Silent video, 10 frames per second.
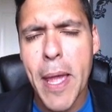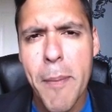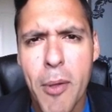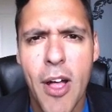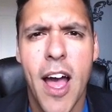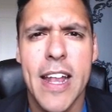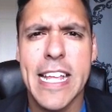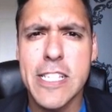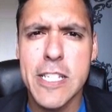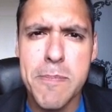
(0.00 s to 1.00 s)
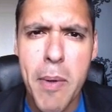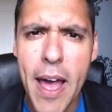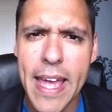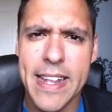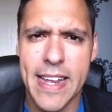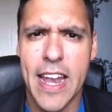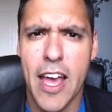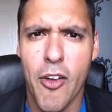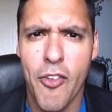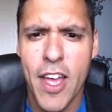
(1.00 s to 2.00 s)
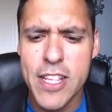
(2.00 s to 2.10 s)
people aren't inspired enough